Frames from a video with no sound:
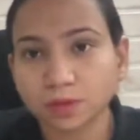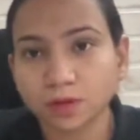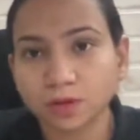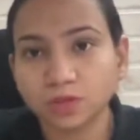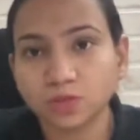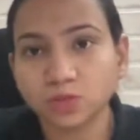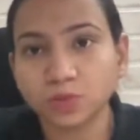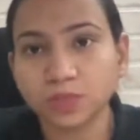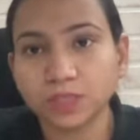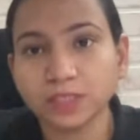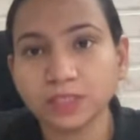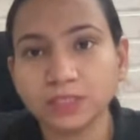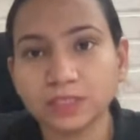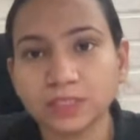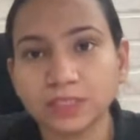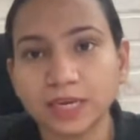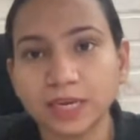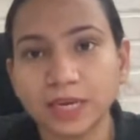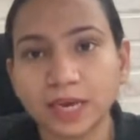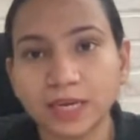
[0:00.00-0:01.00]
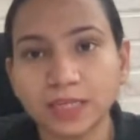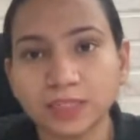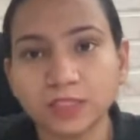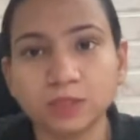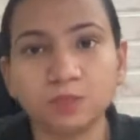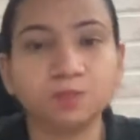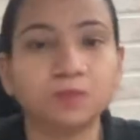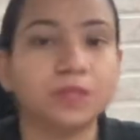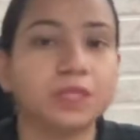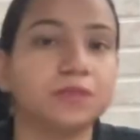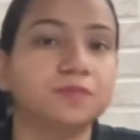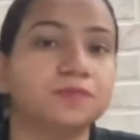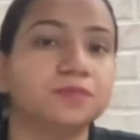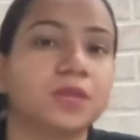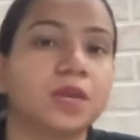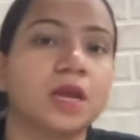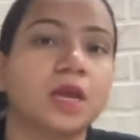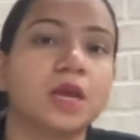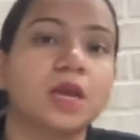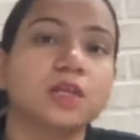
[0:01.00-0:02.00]
So it is KSP.
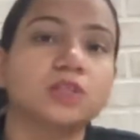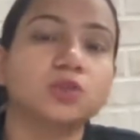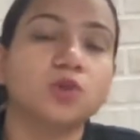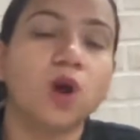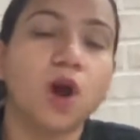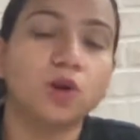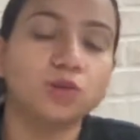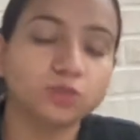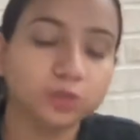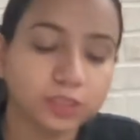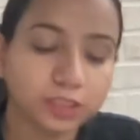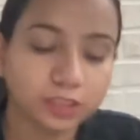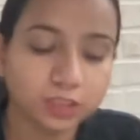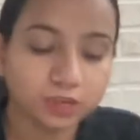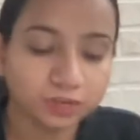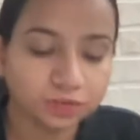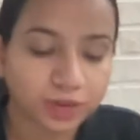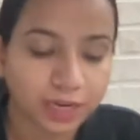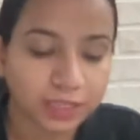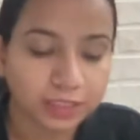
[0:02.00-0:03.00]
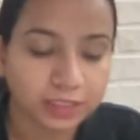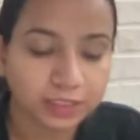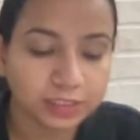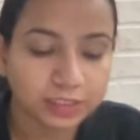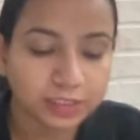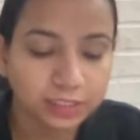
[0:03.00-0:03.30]
So how you can define it?